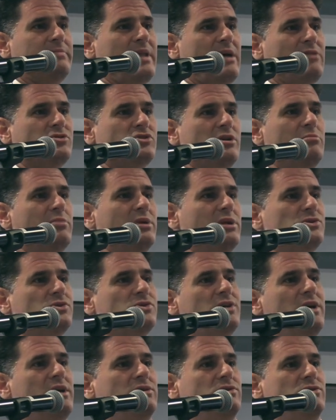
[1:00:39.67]
Now, if somebody
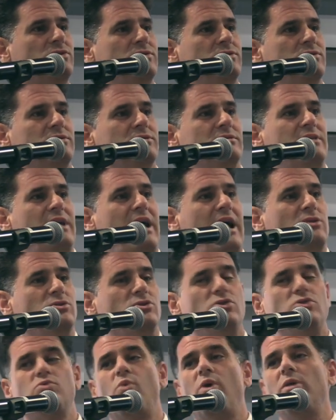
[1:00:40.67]
says the
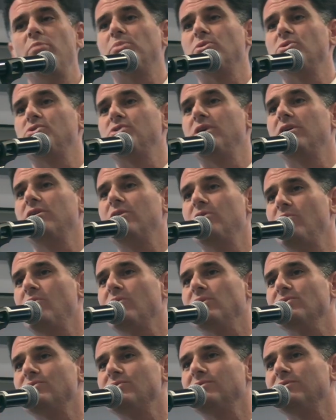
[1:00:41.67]
house is 1%
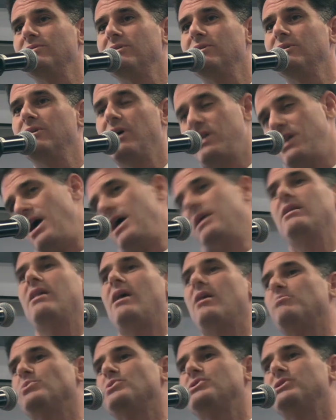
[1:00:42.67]
yours and
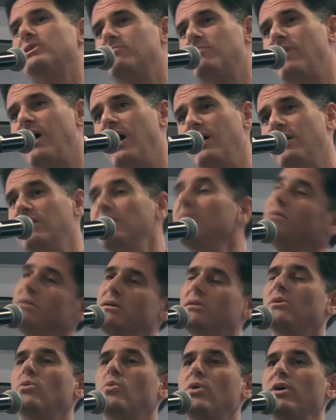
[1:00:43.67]
99% mine,
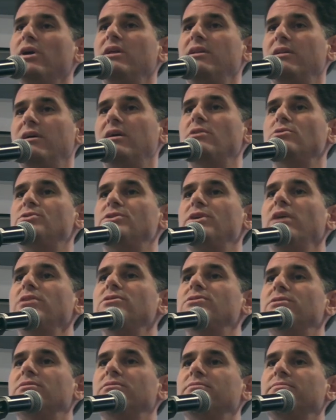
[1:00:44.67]
we're in a
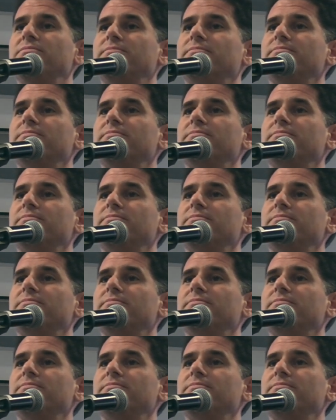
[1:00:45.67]
negotiation.